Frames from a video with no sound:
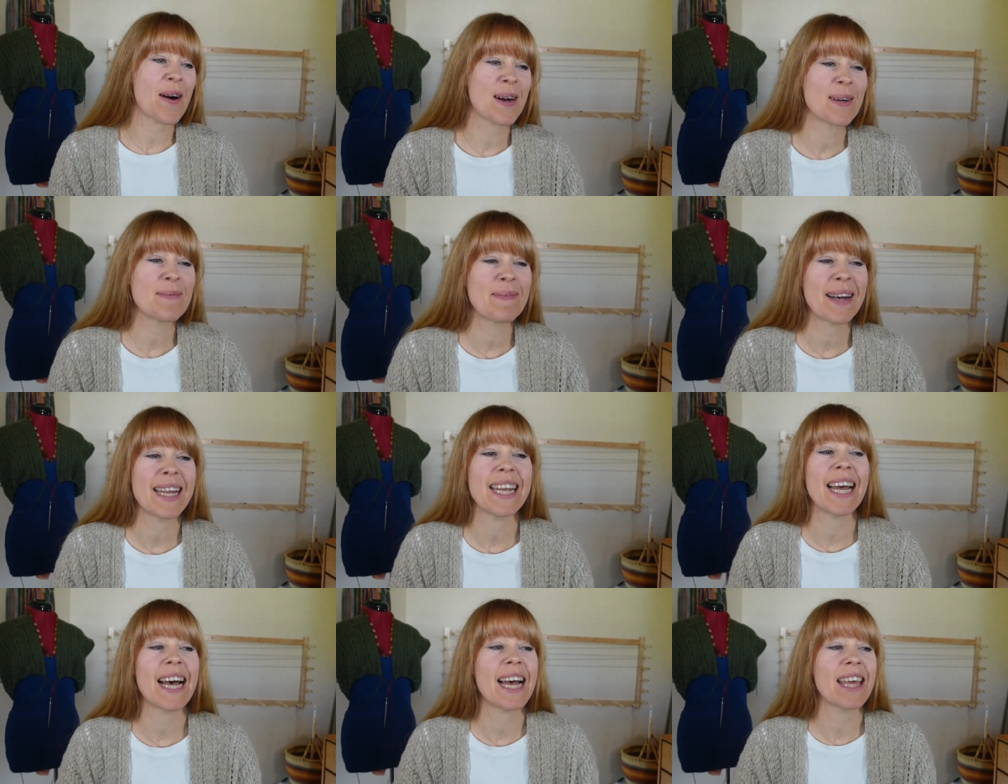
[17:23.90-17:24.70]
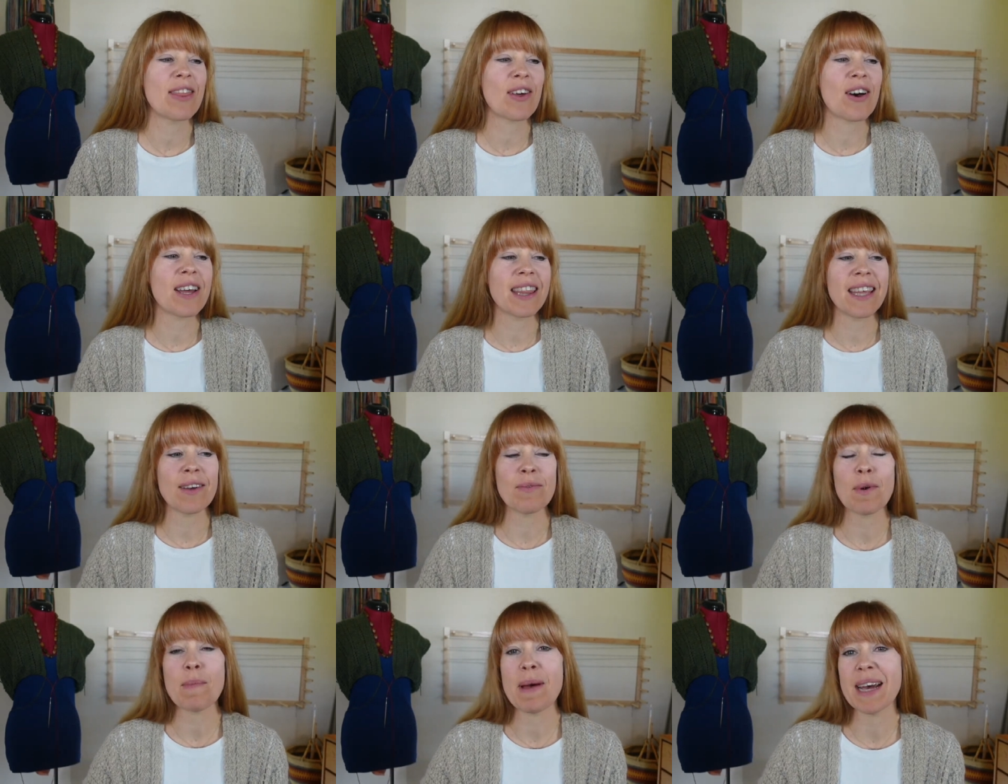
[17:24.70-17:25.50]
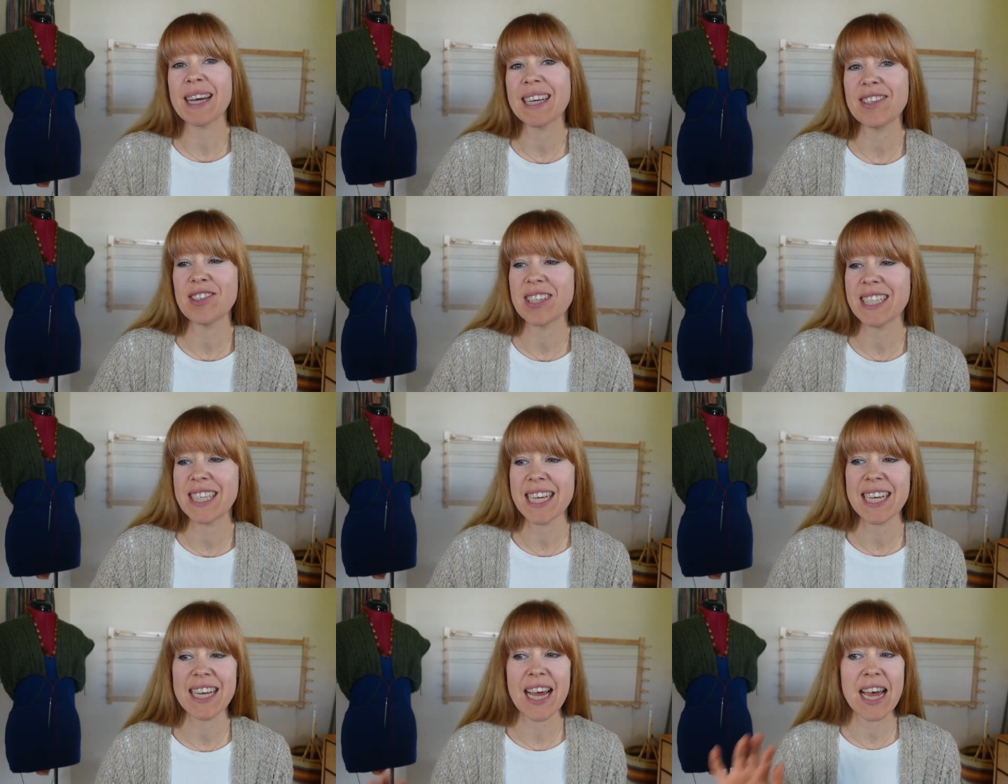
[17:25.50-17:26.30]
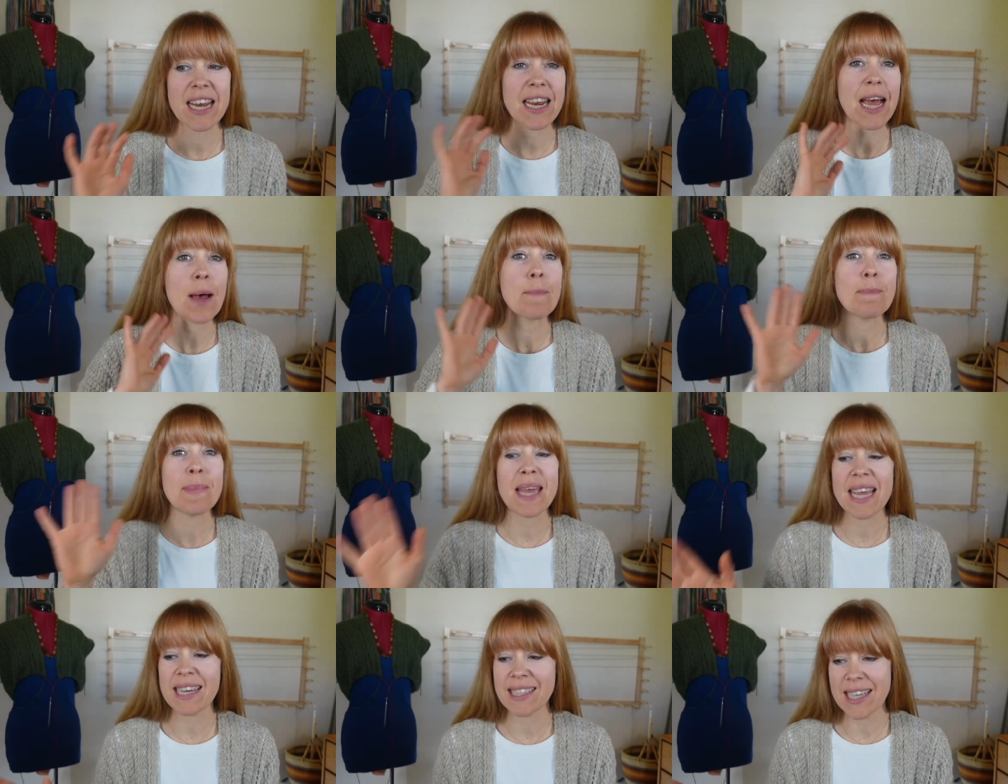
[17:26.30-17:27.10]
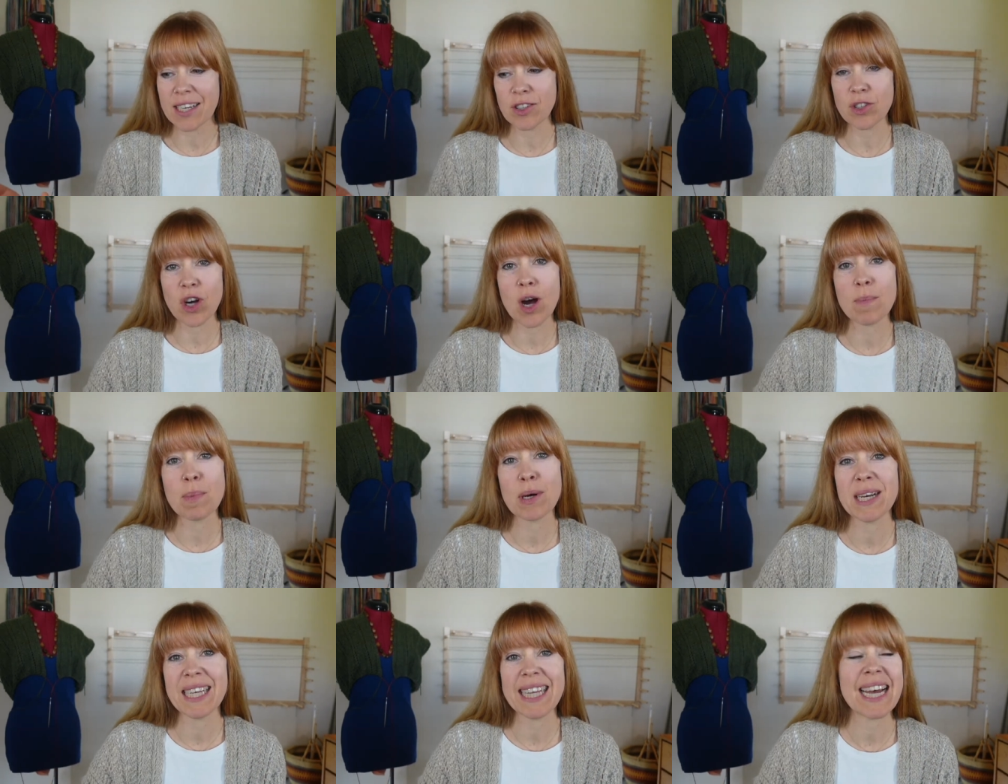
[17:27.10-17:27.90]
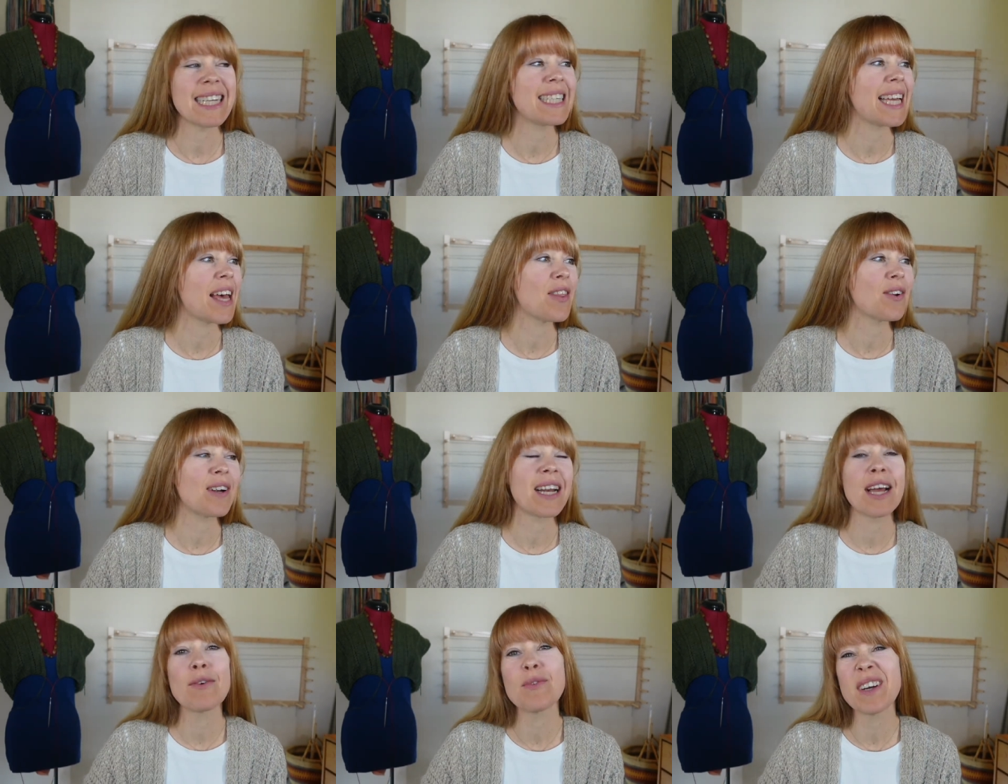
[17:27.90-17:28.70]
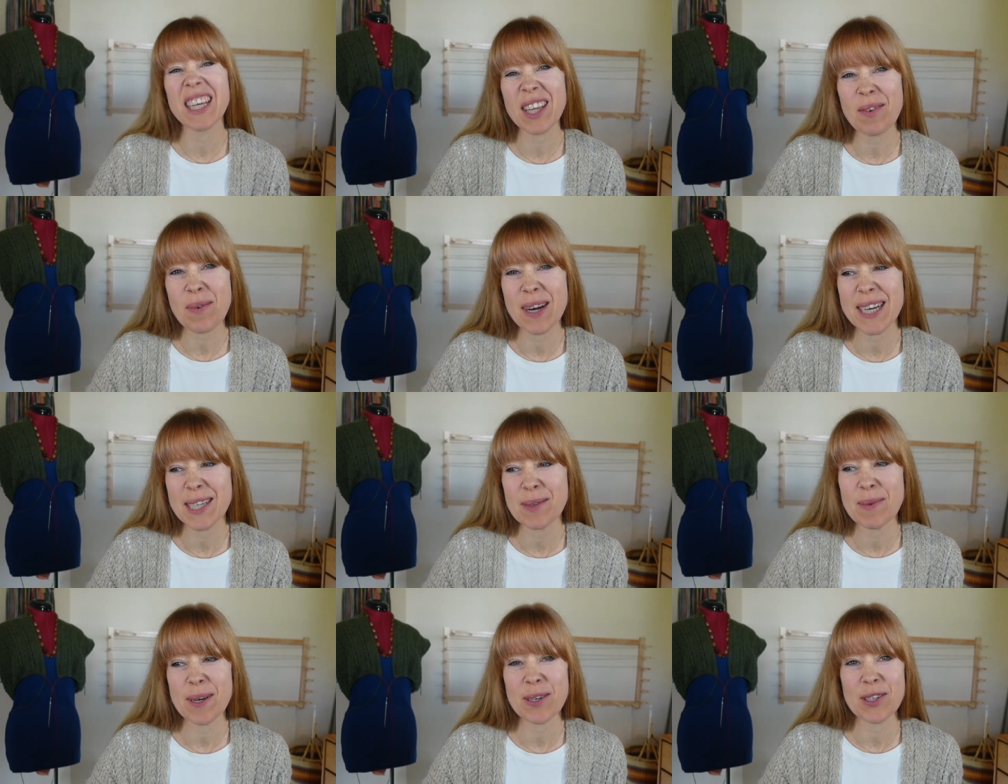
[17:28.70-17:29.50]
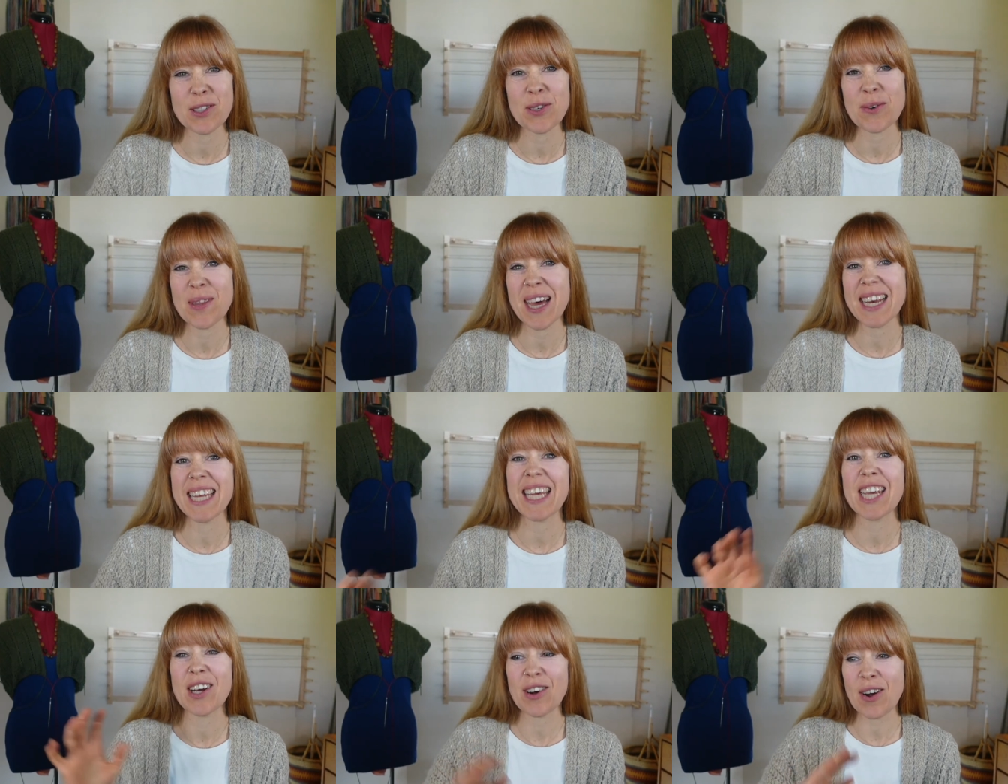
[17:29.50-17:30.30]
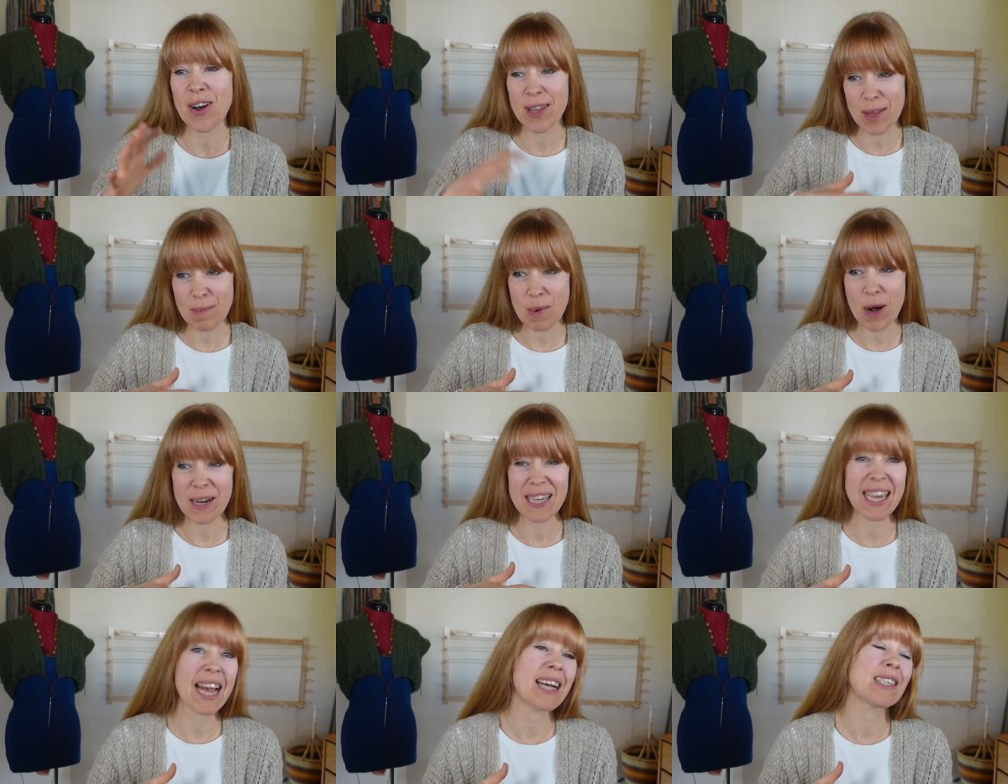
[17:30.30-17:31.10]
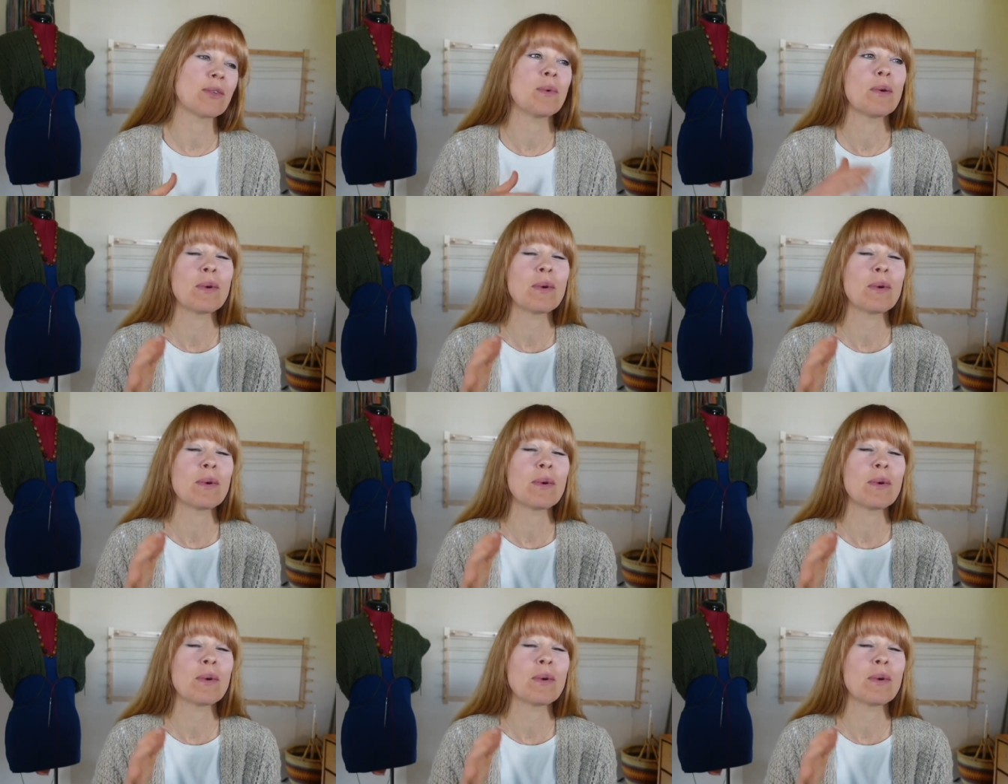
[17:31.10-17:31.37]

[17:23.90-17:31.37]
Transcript: long, but I thought that Rebecca just did an amazing job putting that together, and I really wanted to be able to show that here on the podcast.